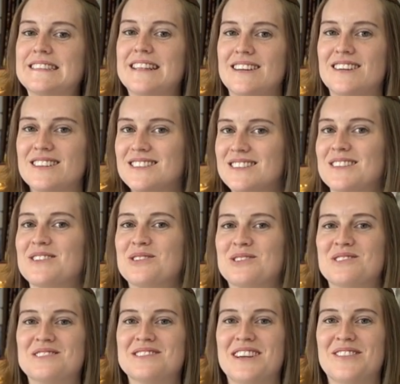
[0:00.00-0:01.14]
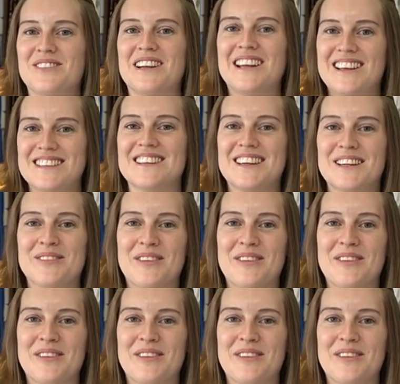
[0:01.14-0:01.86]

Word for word: Oh, so cool. I'm really excited